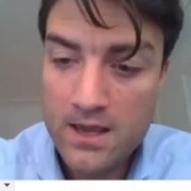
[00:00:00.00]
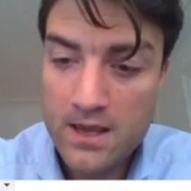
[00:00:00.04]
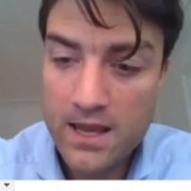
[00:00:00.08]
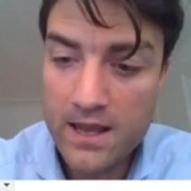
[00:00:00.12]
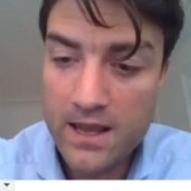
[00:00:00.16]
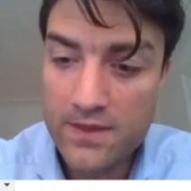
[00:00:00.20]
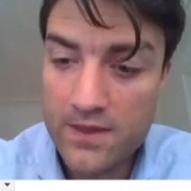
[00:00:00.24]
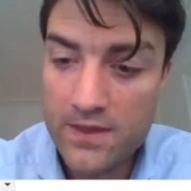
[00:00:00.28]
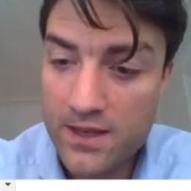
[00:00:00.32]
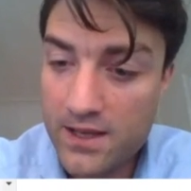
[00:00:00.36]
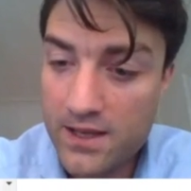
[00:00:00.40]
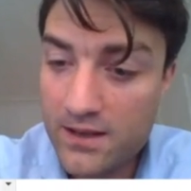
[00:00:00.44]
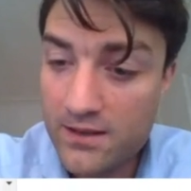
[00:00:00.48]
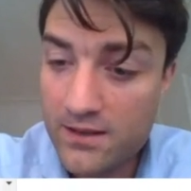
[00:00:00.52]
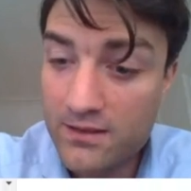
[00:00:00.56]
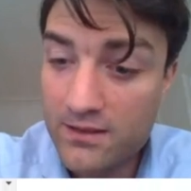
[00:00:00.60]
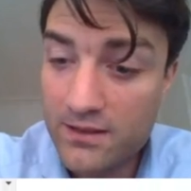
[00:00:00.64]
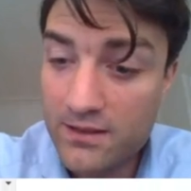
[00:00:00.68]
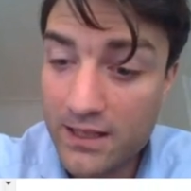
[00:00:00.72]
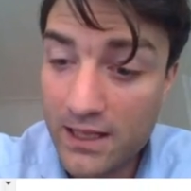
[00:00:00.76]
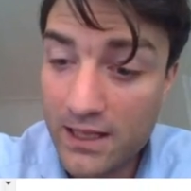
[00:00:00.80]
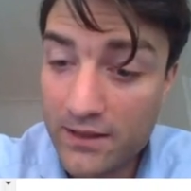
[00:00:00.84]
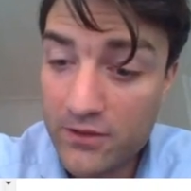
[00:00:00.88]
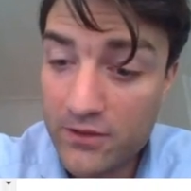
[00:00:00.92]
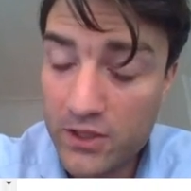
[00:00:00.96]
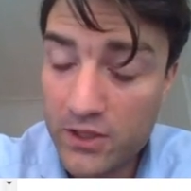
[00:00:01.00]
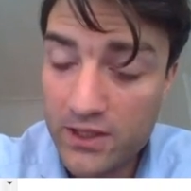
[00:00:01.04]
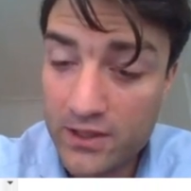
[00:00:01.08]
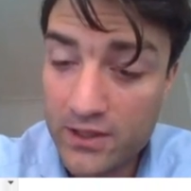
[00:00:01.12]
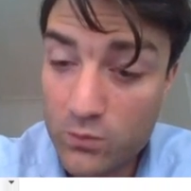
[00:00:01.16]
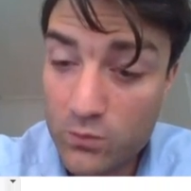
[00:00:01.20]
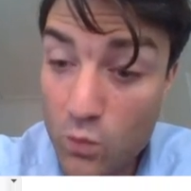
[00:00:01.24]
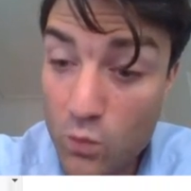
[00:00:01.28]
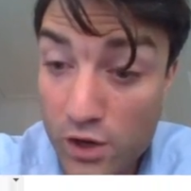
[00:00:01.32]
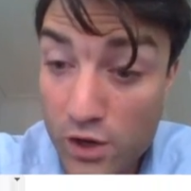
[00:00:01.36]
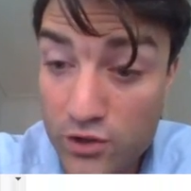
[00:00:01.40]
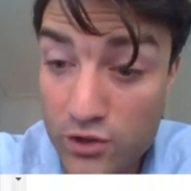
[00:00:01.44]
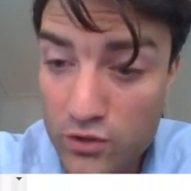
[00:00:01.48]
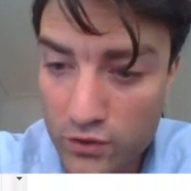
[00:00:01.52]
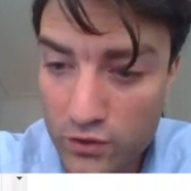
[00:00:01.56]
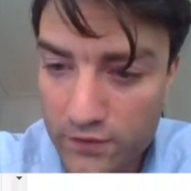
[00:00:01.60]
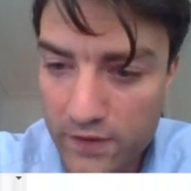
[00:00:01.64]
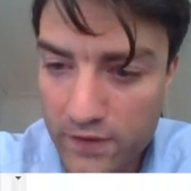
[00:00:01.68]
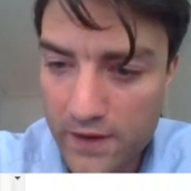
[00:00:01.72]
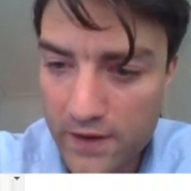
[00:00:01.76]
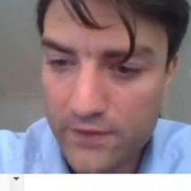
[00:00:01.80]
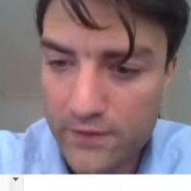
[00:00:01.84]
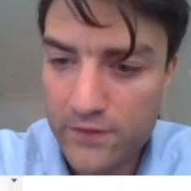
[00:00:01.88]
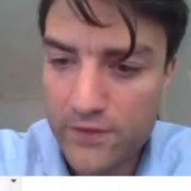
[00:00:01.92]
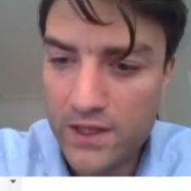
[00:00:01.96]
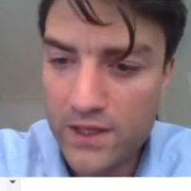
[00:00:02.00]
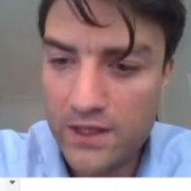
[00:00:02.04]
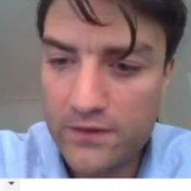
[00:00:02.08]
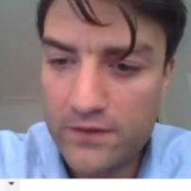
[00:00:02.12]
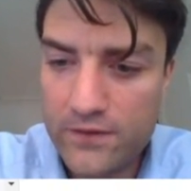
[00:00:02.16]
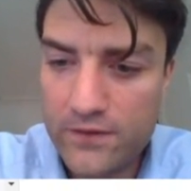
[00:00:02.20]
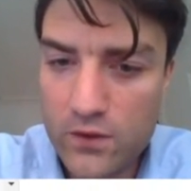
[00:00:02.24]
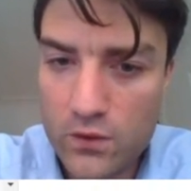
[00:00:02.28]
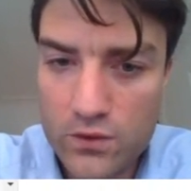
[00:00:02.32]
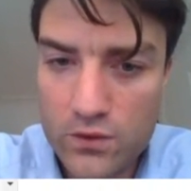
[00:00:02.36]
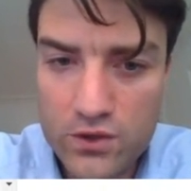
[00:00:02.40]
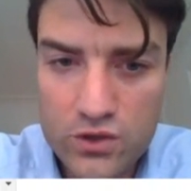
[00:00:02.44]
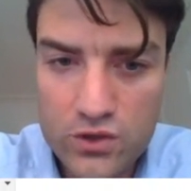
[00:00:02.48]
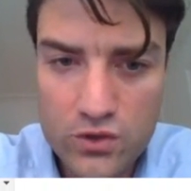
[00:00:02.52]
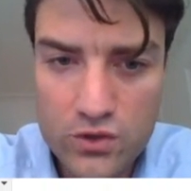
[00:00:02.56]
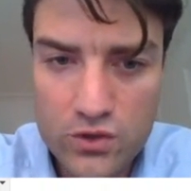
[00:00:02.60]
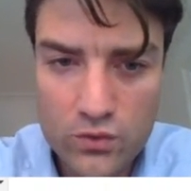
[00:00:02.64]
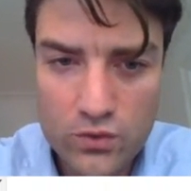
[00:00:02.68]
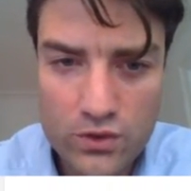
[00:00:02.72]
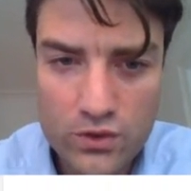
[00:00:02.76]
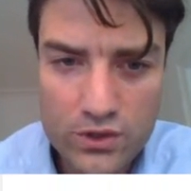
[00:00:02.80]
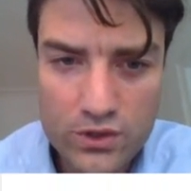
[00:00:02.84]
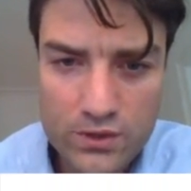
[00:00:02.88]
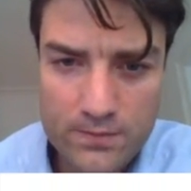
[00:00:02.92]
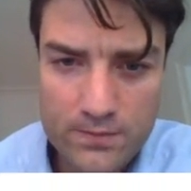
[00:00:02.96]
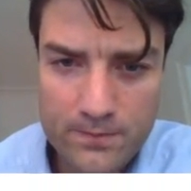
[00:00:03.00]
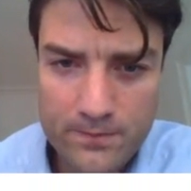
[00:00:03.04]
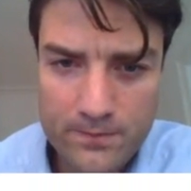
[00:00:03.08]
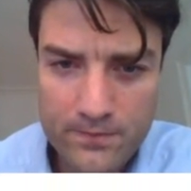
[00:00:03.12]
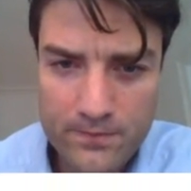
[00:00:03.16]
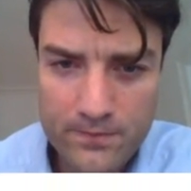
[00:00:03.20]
and then deliver it in one unified feed for the students.